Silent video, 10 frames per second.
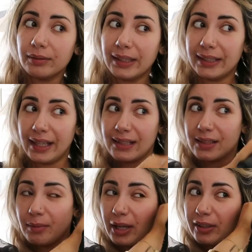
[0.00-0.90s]
and
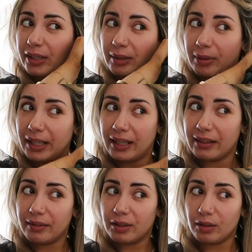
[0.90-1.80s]
yes, I'm ironing my
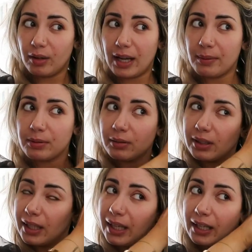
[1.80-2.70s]
hair even though I
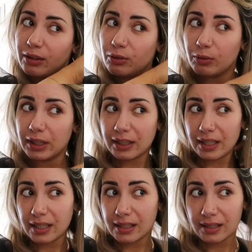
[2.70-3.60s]
absolutely hate doing
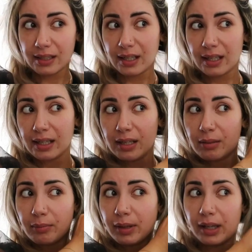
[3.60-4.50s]
this.
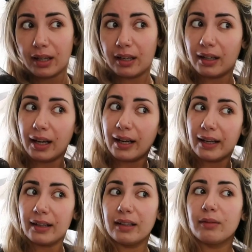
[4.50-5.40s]
But
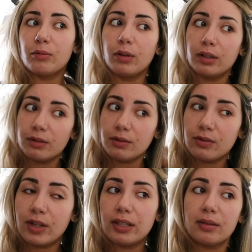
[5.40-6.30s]
I wanted to
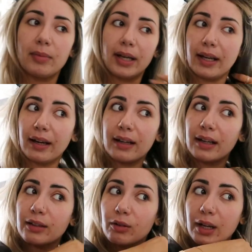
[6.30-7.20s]
straighten my hair and
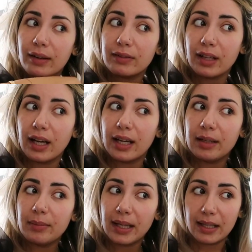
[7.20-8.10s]
I don't have
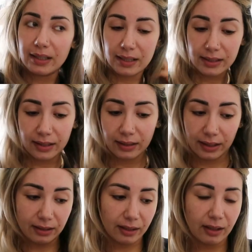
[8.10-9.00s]
time. And it is
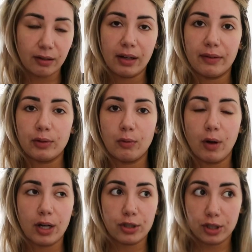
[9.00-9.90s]
clean, like I don't have to
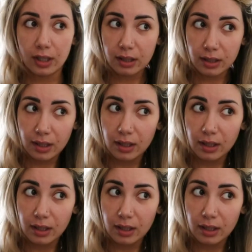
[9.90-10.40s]
wash it.